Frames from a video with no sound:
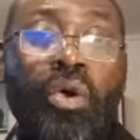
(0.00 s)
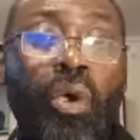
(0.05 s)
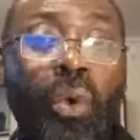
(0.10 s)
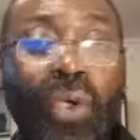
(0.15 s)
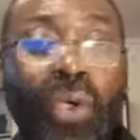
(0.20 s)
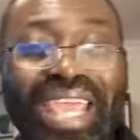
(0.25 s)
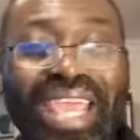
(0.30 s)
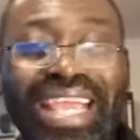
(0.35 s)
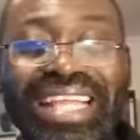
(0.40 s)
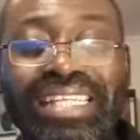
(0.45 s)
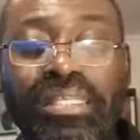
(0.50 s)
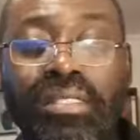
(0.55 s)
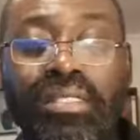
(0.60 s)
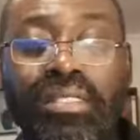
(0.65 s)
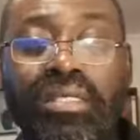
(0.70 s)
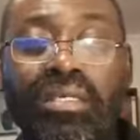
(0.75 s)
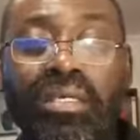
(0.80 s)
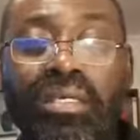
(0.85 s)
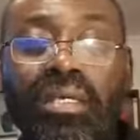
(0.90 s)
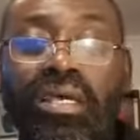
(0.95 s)
wheat,
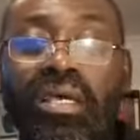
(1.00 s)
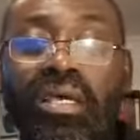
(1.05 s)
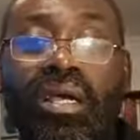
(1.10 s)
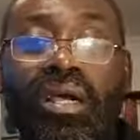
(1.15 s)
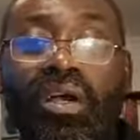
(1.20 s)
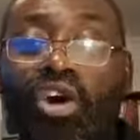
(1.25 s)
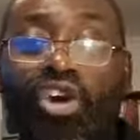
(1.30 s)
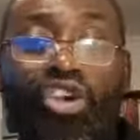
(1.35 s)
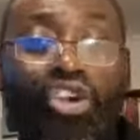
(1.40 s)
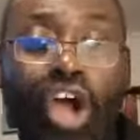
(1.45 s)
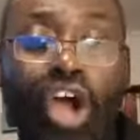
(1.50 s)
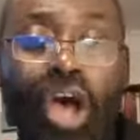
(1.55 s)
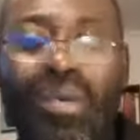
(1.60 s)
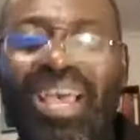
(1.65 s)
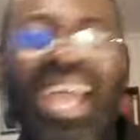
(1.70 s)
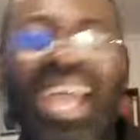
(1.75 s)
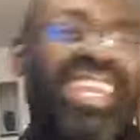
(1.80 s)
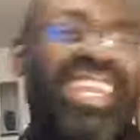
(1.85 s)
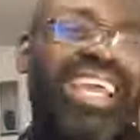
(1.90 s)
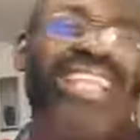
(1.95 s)
crop,
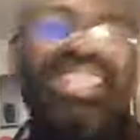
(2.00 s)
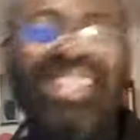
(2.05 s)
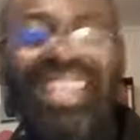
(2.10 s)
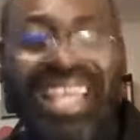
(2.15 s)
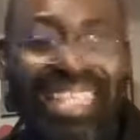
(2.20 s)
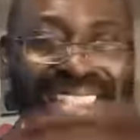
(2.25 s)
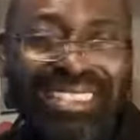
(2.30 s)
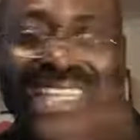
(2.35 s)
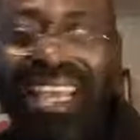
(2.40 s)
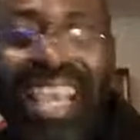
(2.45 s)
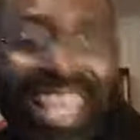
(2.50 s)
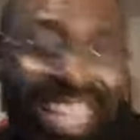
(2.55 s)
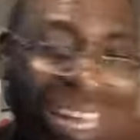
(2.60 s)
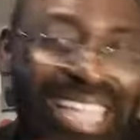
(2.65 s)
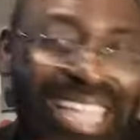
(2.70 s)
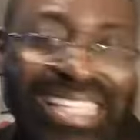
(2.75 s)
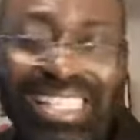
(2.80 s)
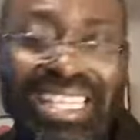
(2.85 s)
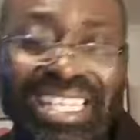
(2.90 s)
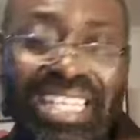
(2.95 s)
anything,
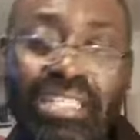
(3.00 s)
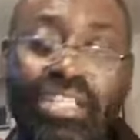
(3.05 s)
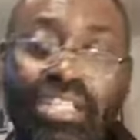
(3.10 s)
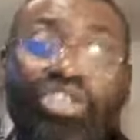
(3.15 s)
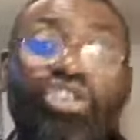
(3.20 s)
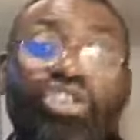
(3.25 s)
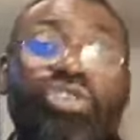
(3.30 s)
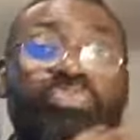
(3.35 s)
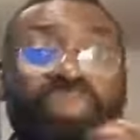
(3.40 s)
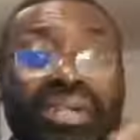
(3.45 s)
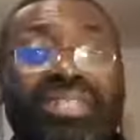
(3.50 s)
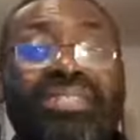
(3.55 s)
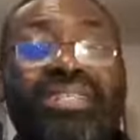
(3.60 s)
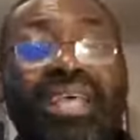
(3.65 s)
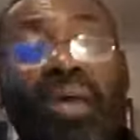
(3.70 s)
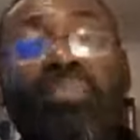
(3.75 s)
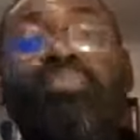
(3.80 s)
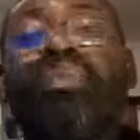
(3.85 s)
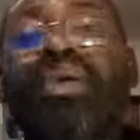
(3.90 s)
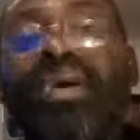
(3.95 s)
anything. You bring
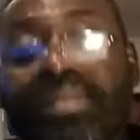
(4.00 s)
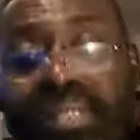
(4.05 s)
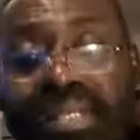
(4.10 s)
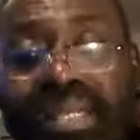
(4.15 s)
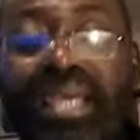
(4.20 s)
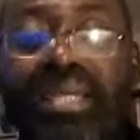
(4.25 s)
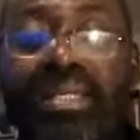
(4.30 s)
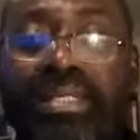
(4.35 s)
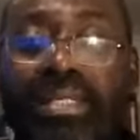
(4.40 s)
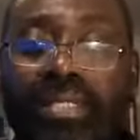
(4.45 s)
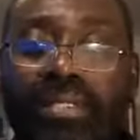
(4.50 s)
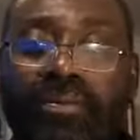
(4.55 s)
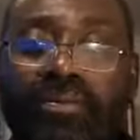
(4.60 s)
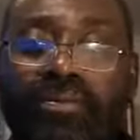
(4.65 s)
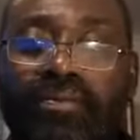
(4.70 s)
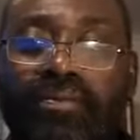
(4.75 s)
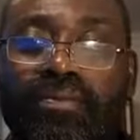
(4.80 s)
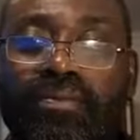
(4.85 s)
10%.